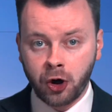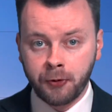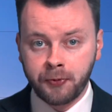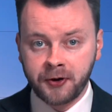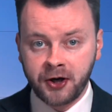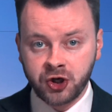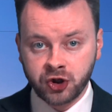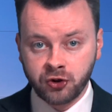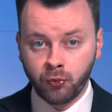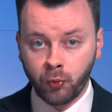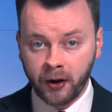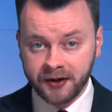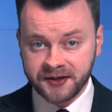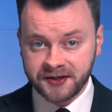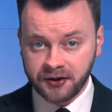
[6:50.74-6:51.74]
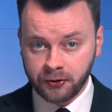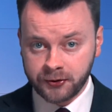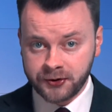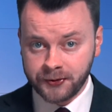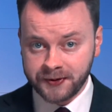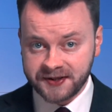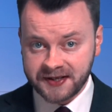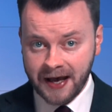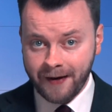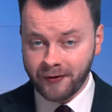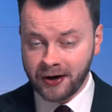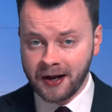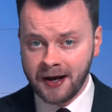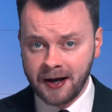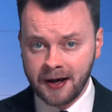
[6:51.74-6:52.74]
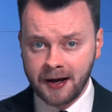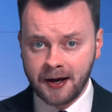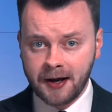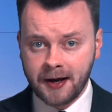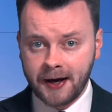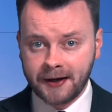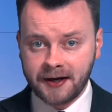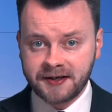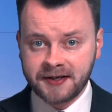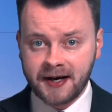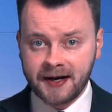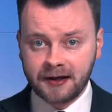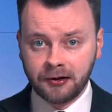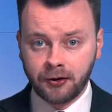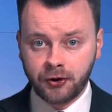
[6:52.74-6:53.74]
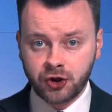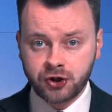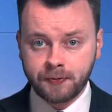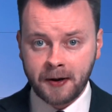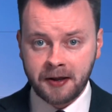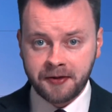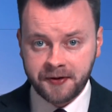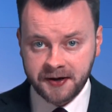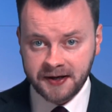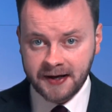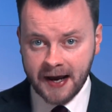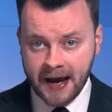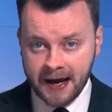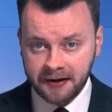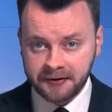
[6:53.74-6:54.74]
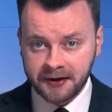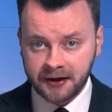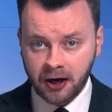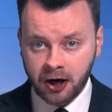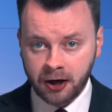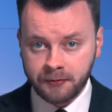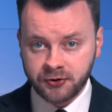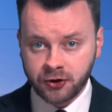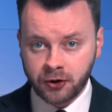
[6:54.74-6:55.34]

Operation ten twenty-seven, an attack launched by three ethnic armed